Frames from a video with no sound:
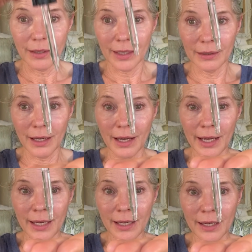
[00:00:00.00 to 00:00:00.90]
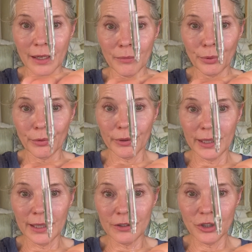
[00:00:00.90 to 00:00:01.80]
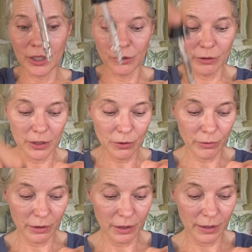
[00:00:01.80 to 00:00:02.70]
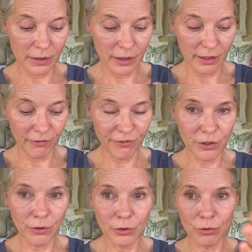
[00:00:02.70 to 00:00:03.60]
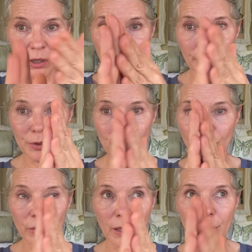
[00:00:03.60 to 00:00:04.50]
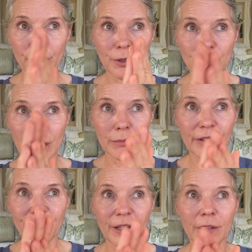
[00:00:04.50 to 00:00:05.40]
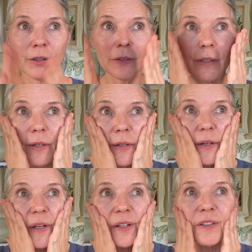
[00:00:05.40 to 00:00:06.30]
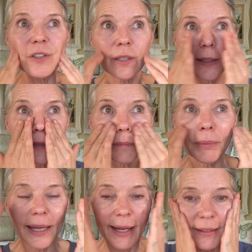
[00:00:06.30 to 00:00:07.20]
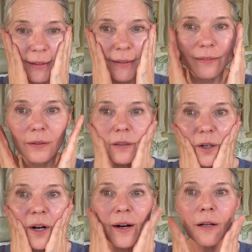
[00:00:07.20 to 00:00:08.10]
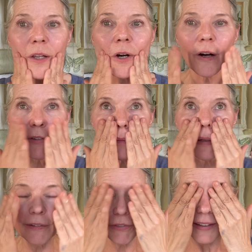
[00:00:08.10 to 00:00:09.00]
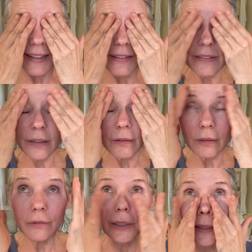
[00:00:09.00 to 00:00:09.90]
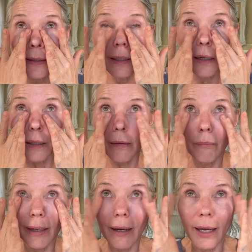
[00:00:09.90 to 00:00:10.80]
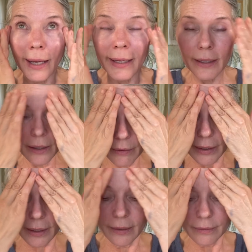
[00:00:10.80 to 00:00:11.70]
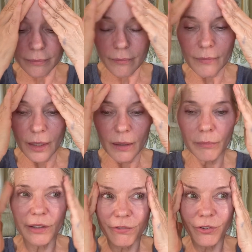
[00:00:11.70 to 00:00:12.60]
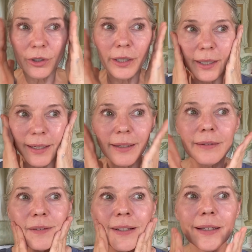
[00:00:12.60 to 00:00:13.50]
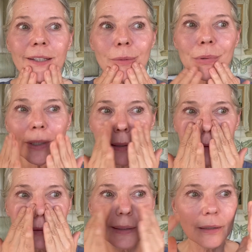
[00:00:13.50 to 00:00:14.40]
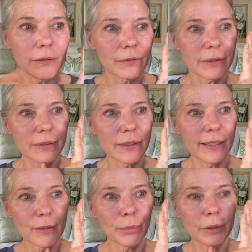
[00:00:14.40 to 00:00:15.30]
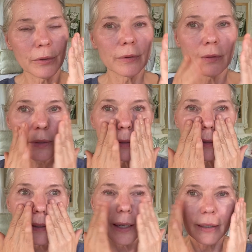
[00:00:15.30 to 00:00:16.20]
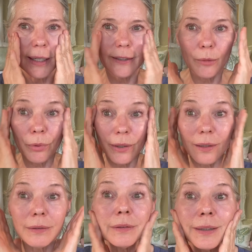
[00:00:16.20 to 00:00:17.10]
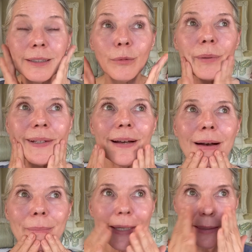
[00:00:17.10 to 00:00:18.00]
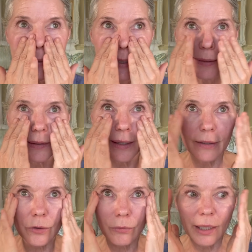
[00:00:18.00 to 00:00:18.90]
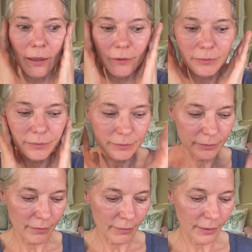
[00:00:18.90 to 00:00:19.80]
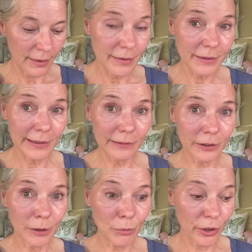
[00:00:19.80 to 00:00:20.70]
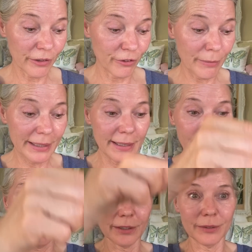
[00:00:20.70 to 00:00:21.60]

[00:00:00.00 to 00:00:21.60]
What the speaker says: And I am pretty generous with this. A few drops, rub it between my fingers, and just pat it all over my face, including my eye area, my forehead, and I'm going to put a little, that's blue, and I'm going to put a little bit on my neck as well. Get a little more for my neck.